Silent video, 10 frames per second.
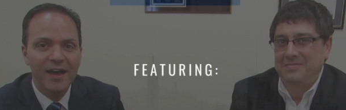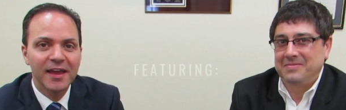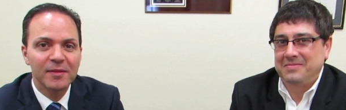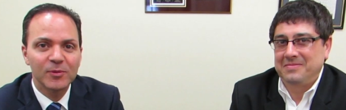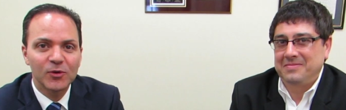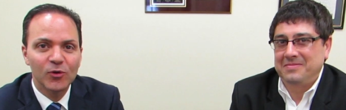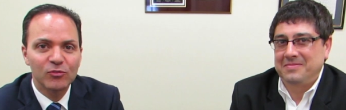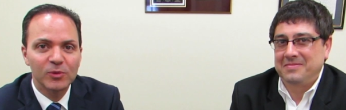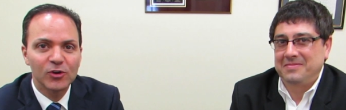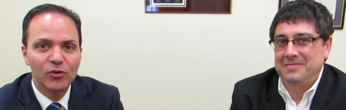Speaker 1: Hi, Ed Mackoul
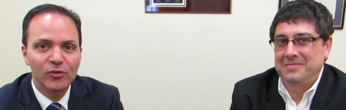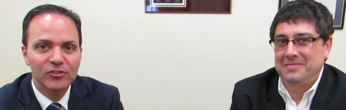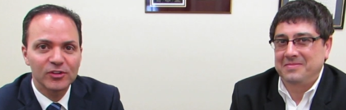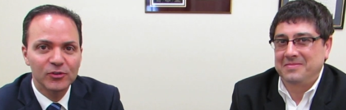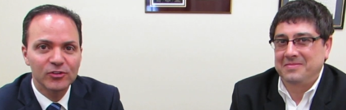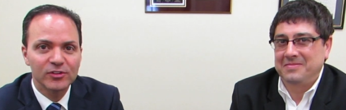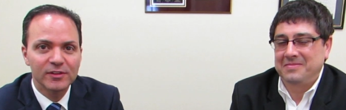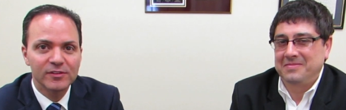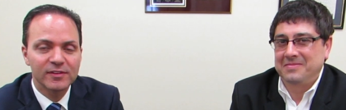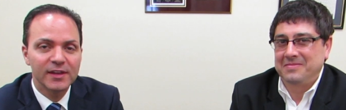from Mackoul Risk
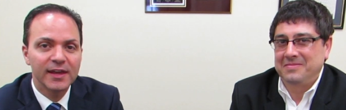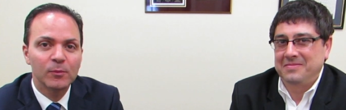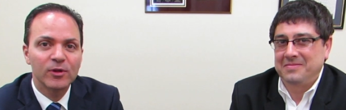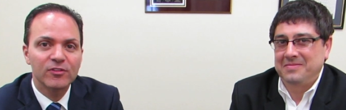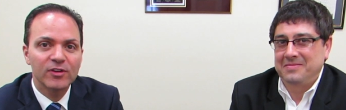Solutions. Today I'm with